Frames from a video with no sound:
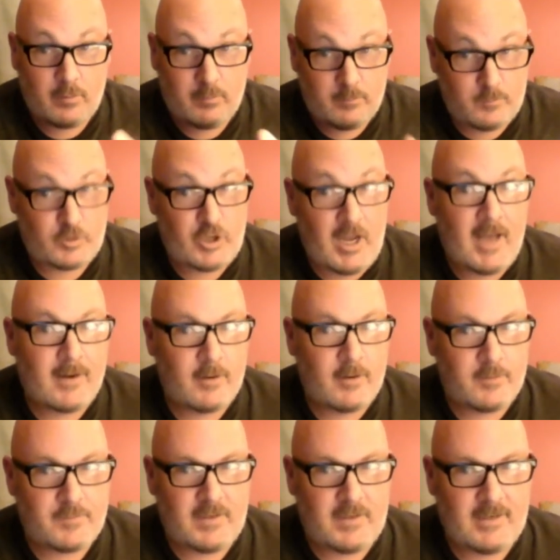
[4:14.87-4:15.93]
Shadow
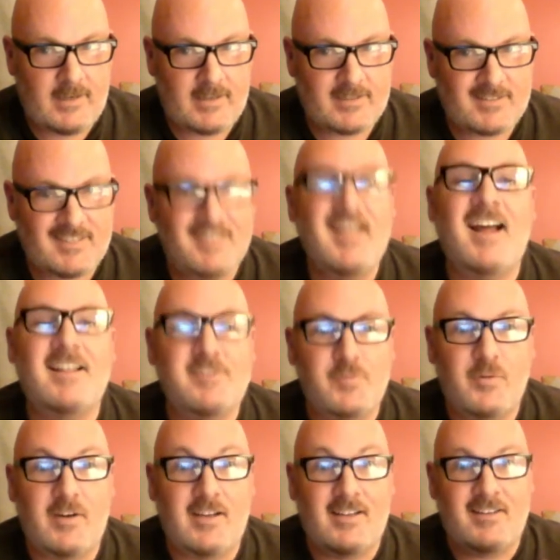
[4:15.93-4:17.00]
Phoenix, and that's when